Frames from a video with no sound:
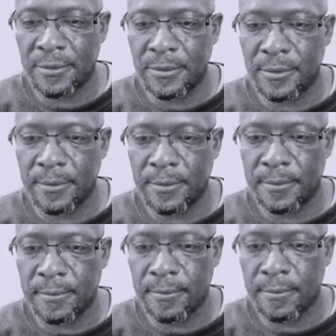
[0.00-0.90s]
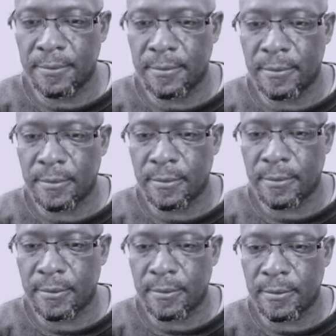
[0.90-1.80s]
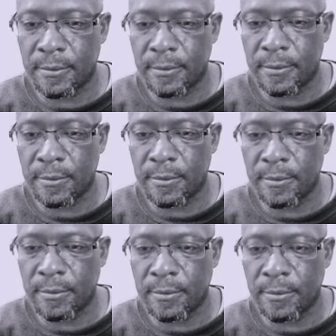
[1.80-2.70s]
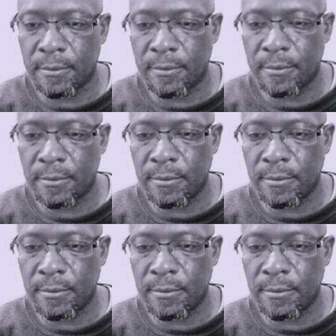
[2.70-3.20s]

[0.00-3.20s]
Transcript: Nothing is said.